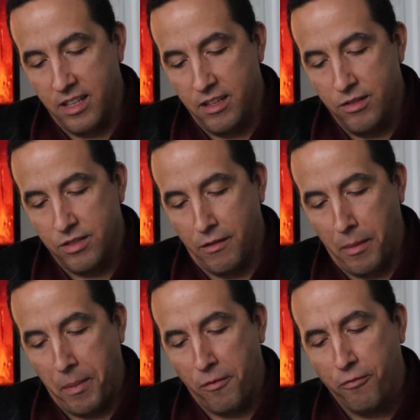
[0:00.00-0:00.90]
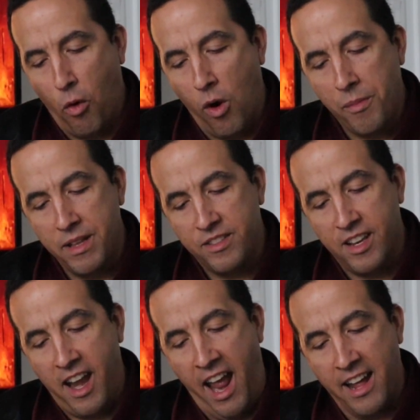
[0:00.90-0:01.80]
to the use of a
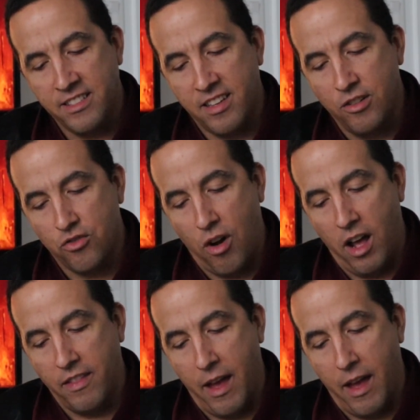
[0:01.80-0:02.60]
performance-enhancing drug